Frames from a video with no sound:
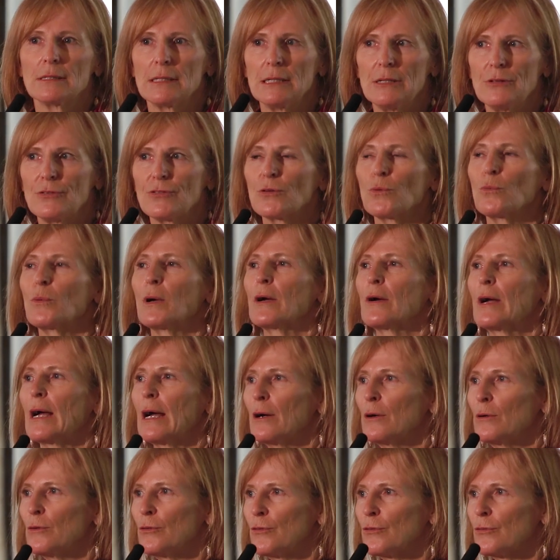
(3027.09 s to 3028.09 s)
leased a
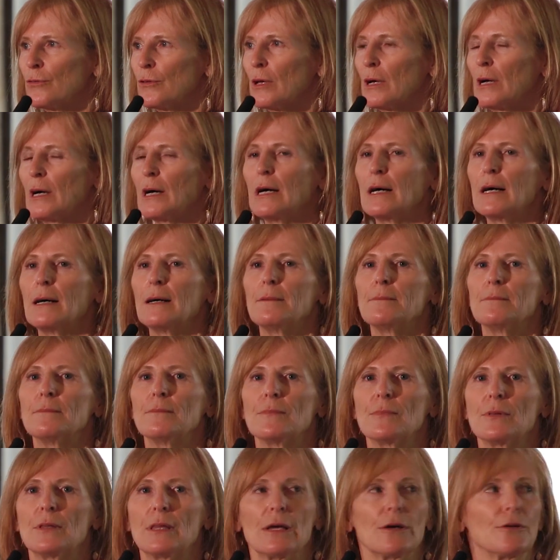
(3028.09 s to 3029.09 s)
warehouse.
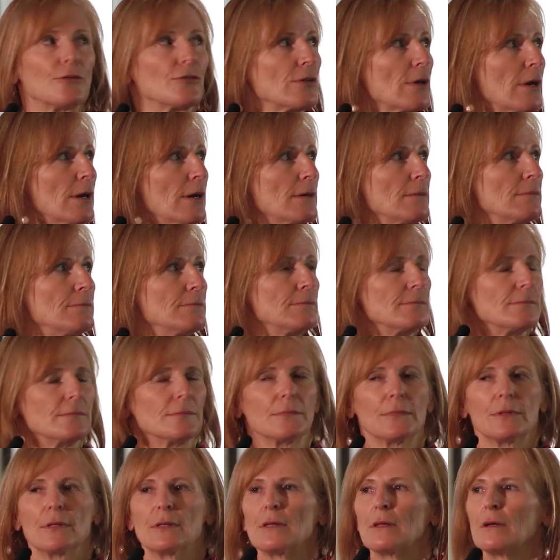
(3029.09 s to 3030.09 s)
There's
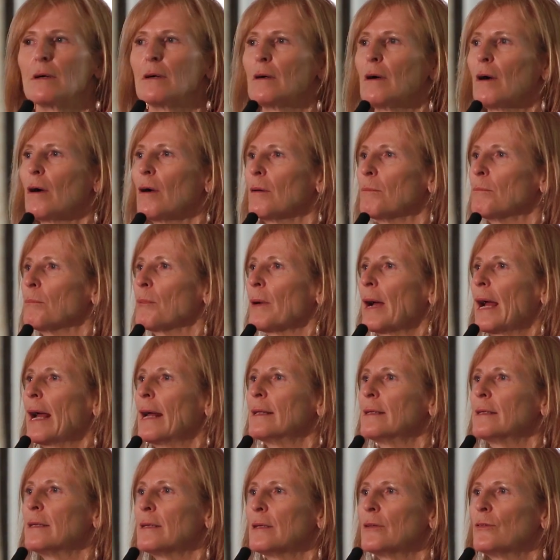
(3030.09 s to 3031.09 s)
our
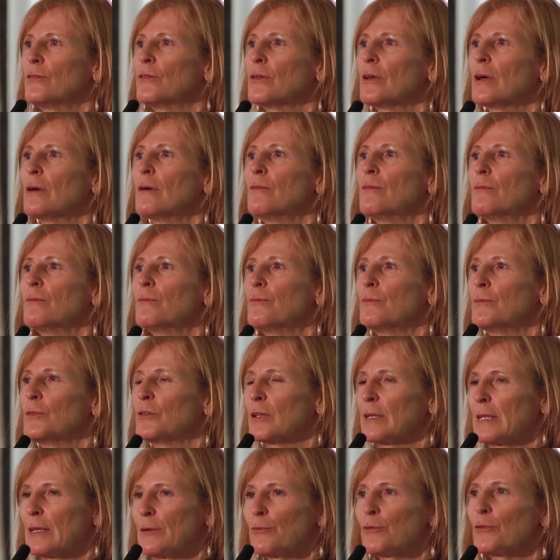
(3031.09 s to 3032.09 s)
branded
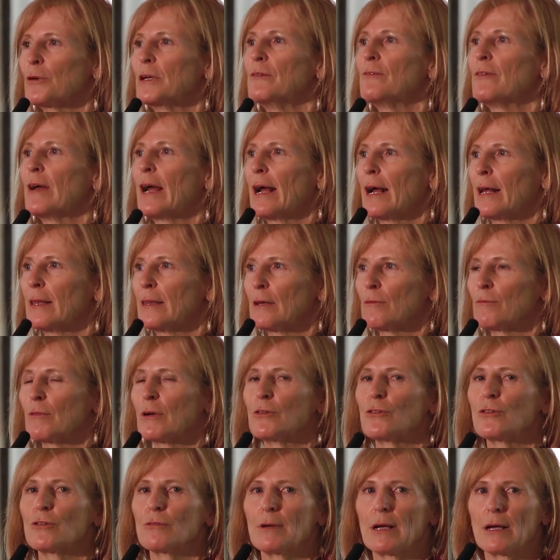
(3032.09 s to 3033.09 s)
delivery van that
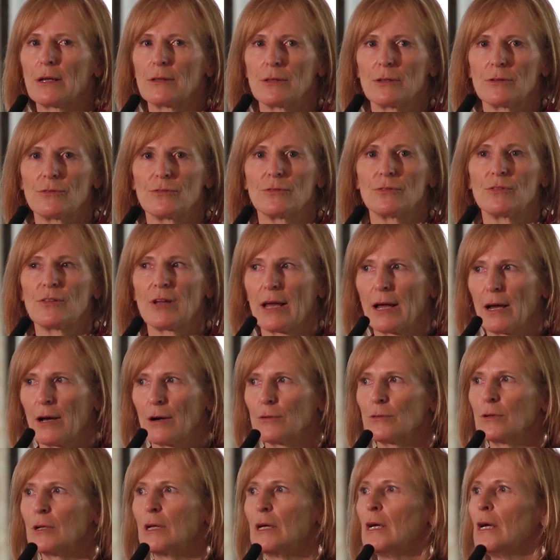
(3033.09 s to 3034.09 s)
runs around the
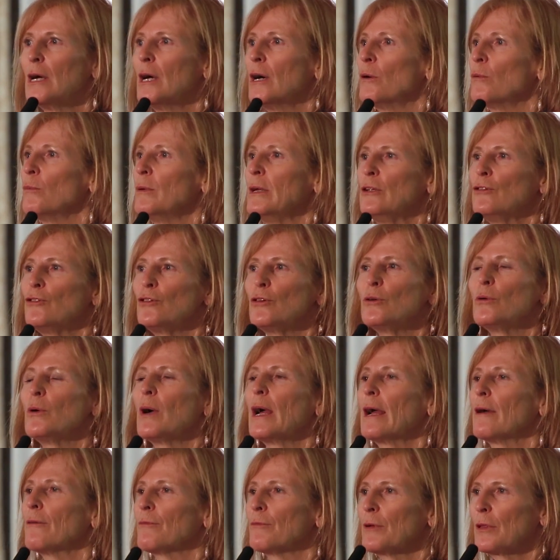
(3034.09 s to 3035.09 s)
town. We
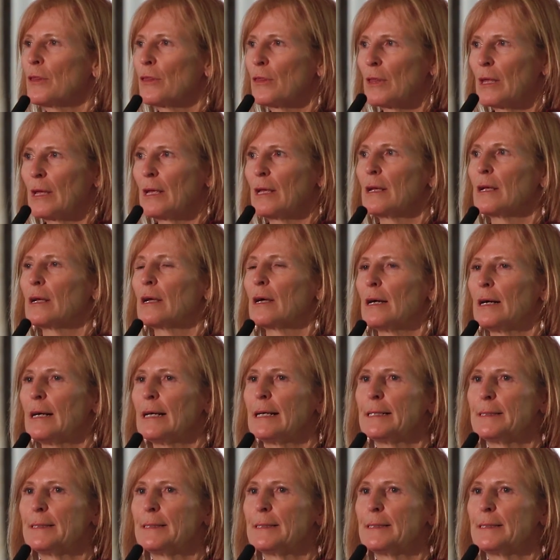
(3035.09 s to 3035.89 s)
do everything